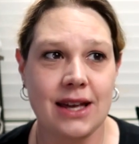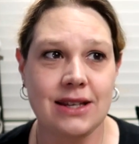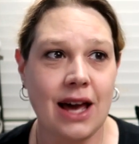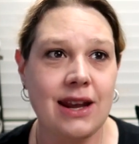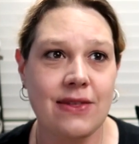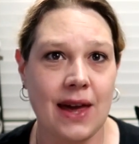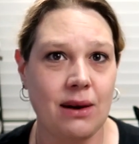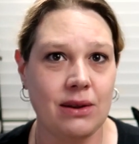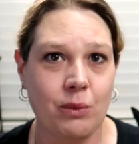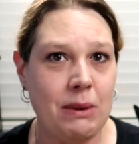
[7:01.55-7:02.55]
none of
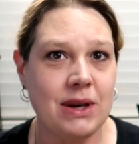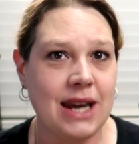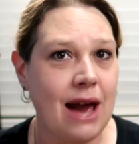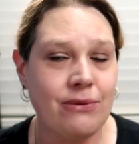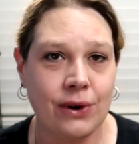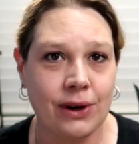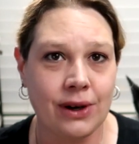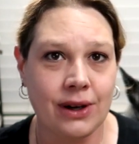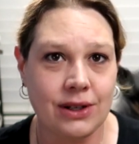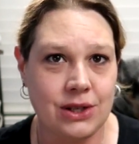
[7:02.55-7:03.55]
that, we would never
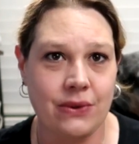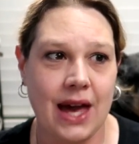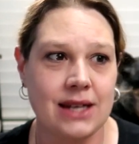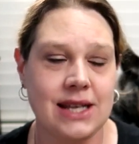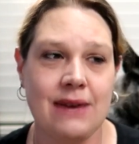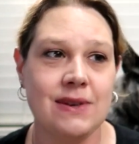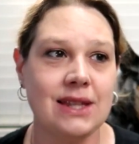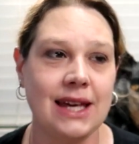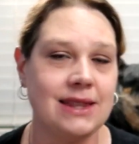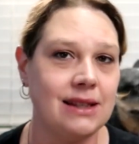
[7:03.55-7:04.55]
do that. Even
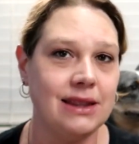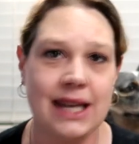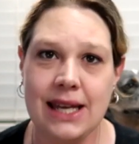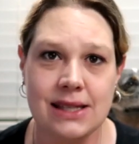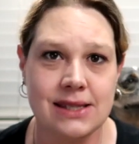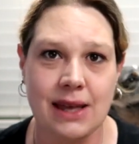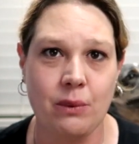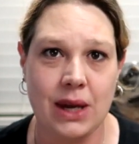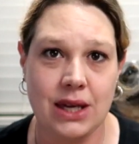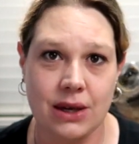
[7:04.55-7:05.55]
like the leads that
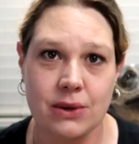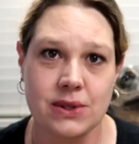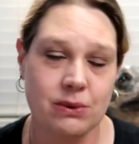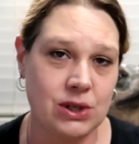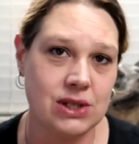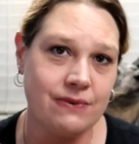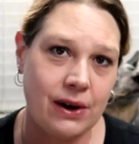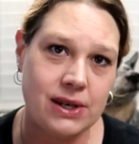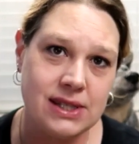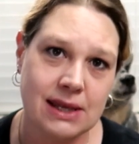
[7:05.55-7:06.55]
we use, which is
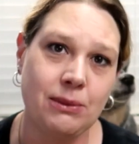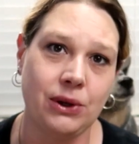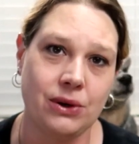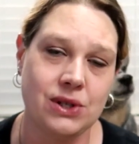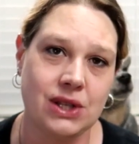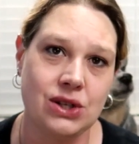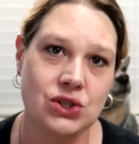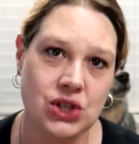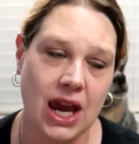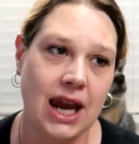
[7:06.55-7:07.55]
very similar to
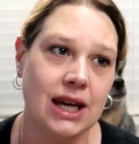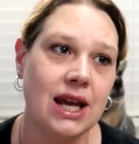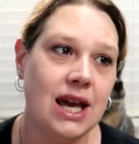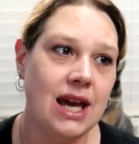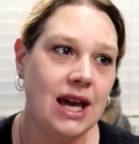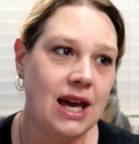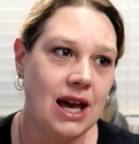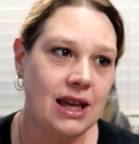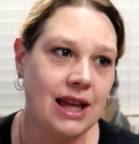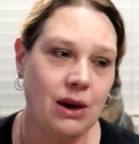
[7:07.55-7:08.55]
this chain,
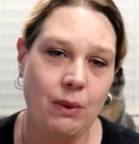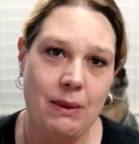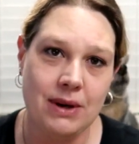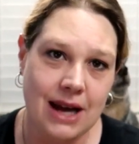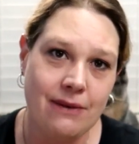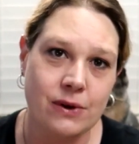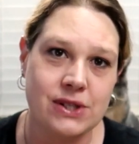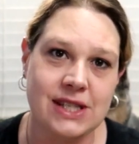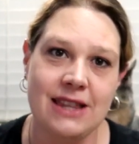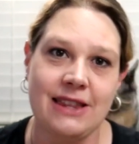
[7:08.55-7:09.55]
like, we would never
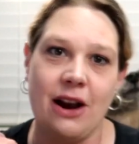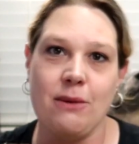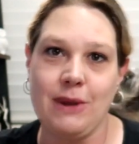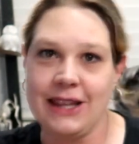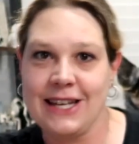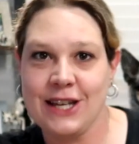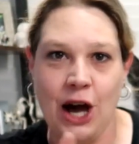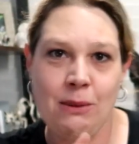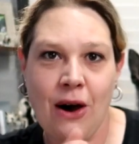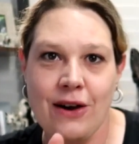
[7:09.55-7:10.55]
sit there and be like,
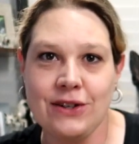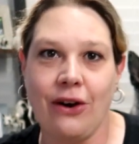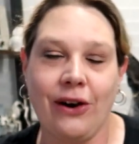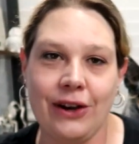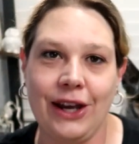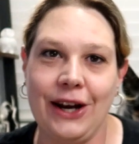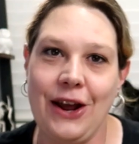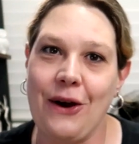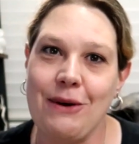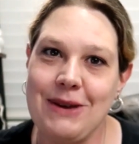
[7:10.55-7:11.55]
come on, dog, you
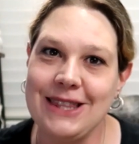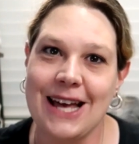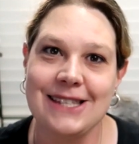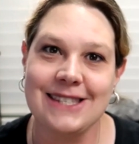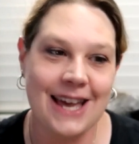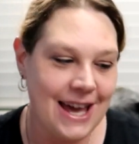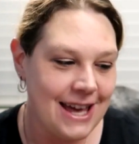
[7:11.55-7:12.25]
know. I mean, that's